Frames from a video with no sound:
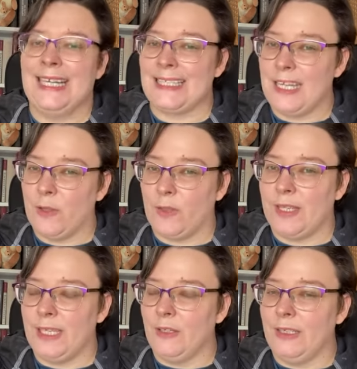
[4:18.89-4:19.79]
That's another
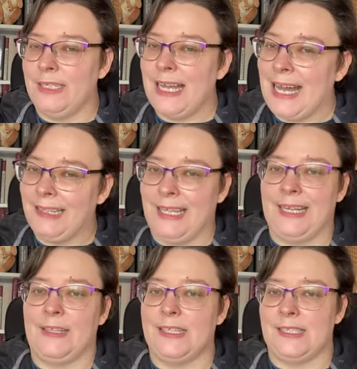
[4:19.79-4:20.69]
thing that you're not
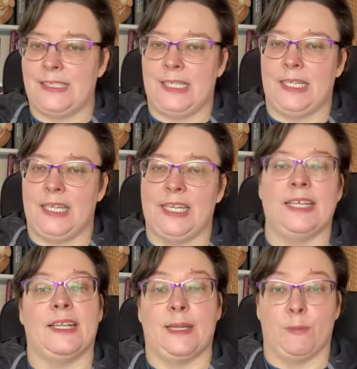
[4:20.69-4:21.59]
likely to see
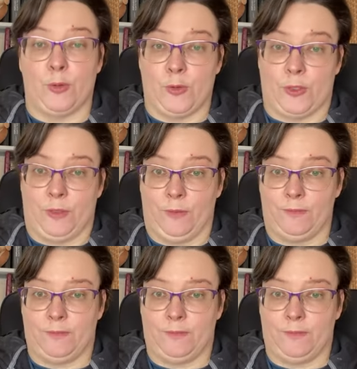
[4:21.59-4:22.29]
in a Lambrusco.